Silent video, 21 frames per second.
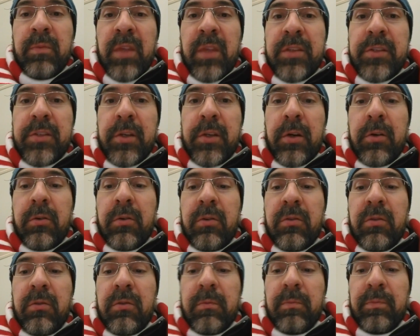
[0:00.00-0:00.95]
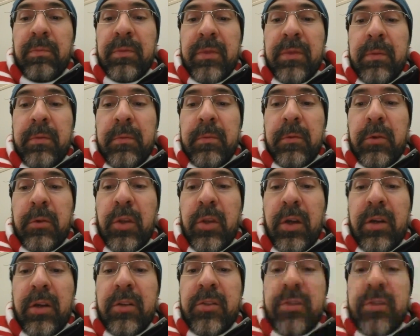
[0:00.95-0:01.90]
So
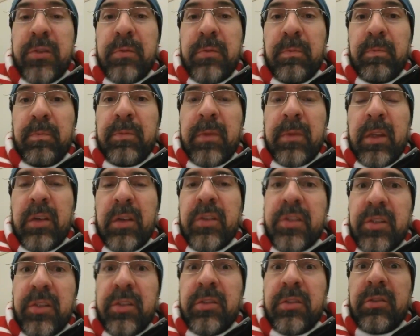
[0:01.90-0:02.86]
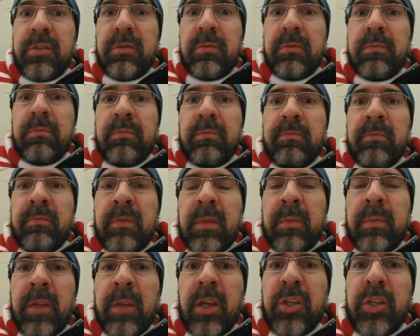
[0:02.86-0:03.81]
there's still
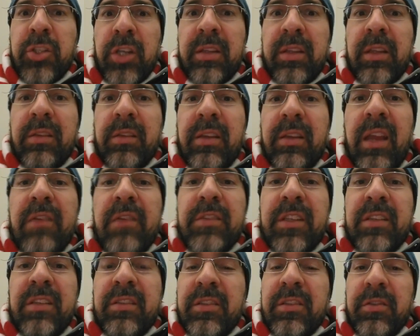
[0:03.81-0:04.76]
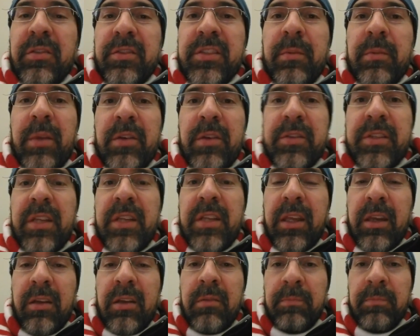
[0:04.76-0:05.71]
a shot that the Avs can still somehow sneak
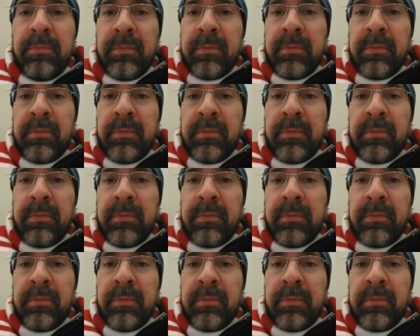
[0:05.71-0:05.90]
in.